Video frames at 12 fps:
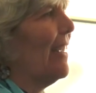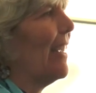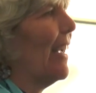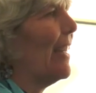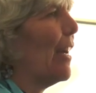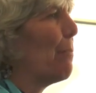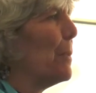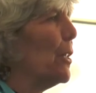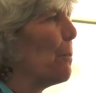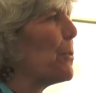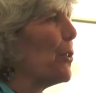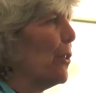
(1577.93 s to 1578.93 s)
And I've been
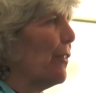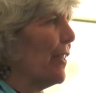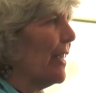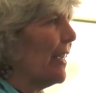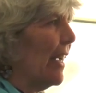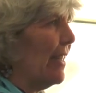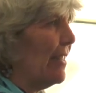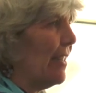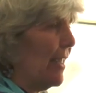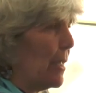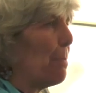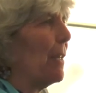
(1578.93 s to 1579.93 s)
observing and
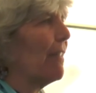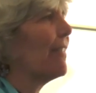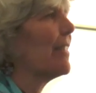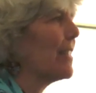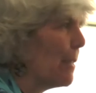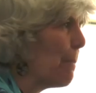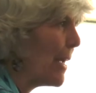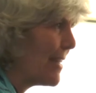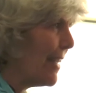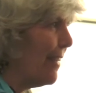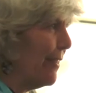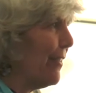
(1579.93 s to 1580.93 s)
experiencing
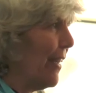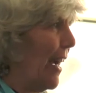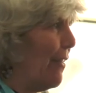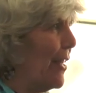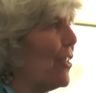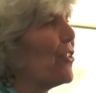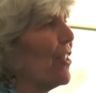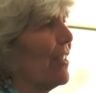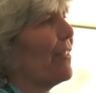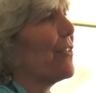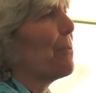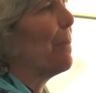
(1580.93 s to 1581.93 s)
myself how initiatives